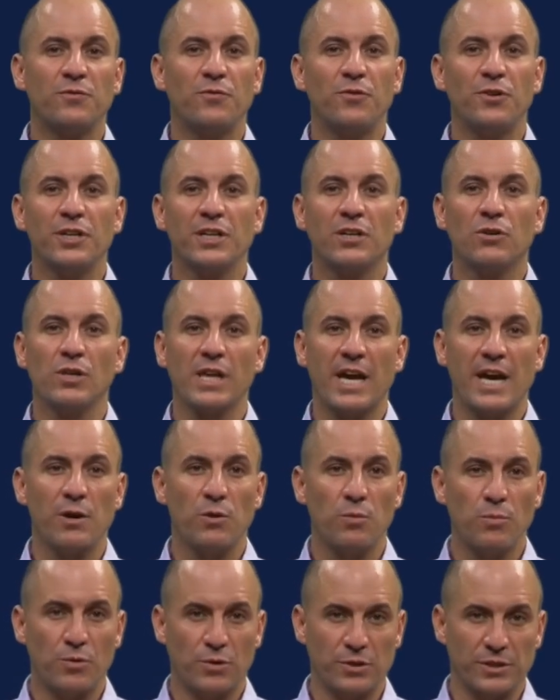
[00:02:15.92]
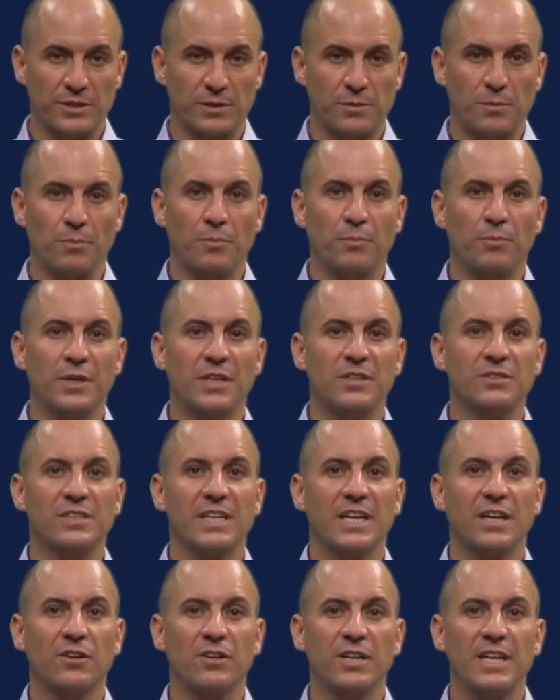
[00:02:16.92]
vertical I/O ports because
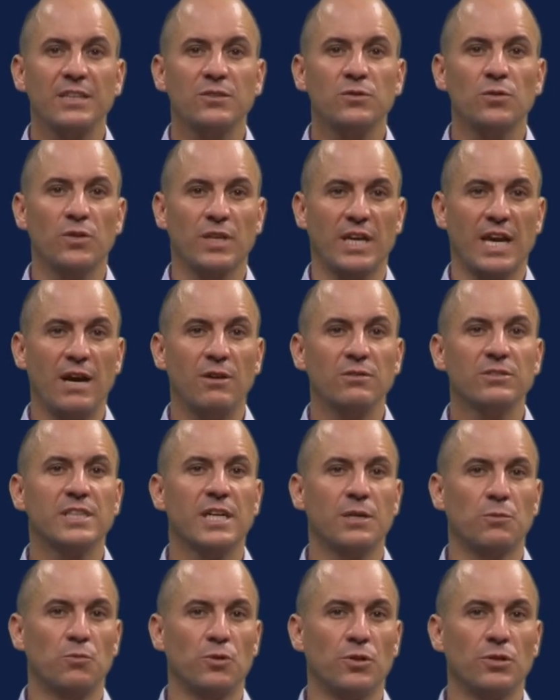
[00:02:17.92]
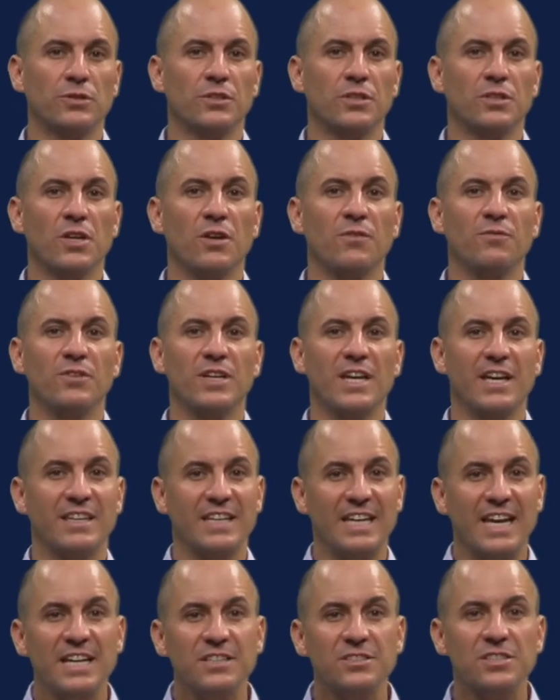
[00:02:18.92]
they connect to the outside world not via
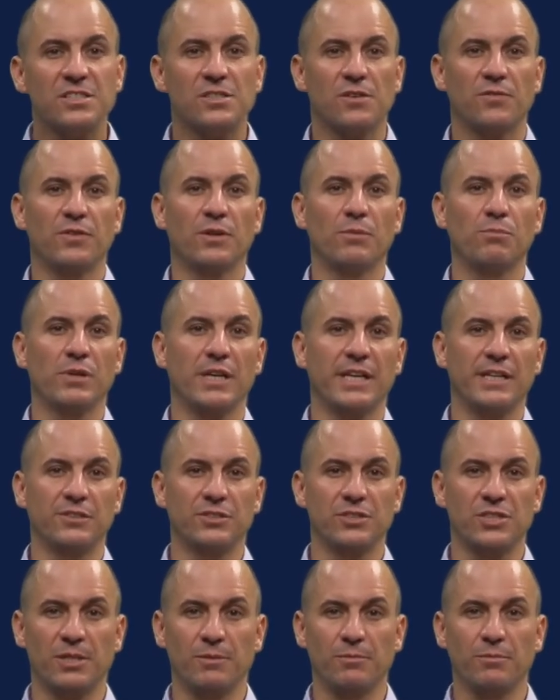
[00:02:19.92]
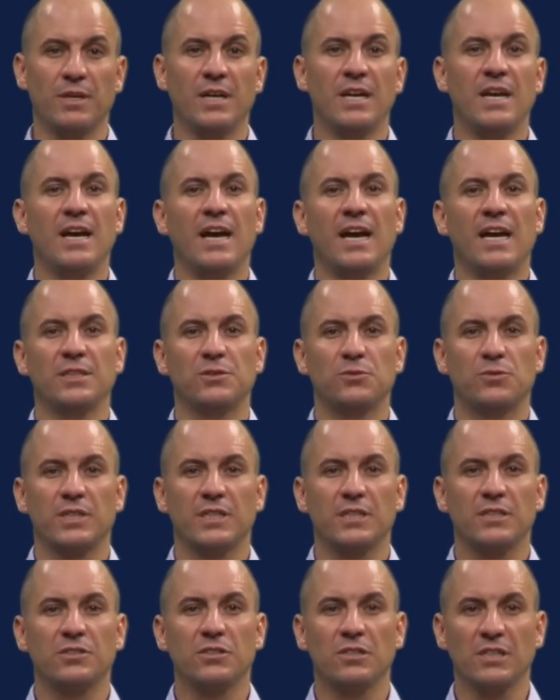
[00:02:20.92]
the edges of the planar chip as
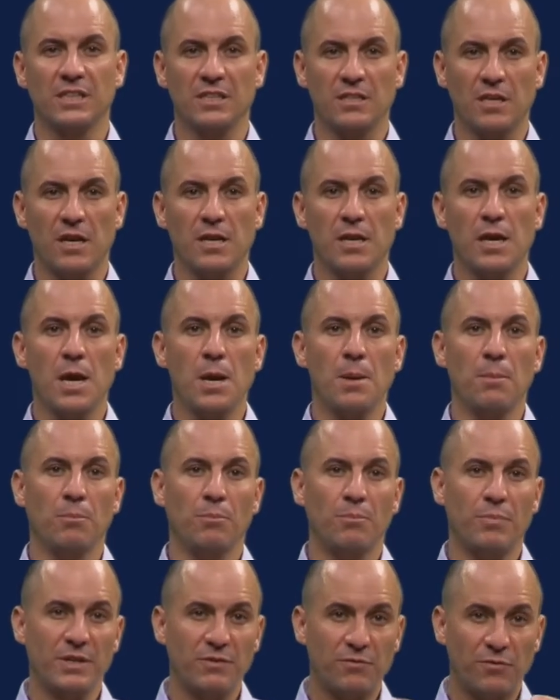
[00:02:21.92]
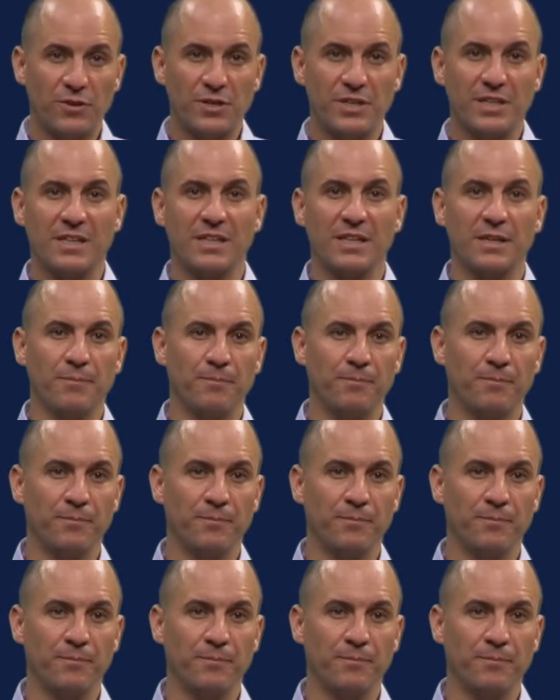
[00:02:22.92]
traditionally done, but vertically.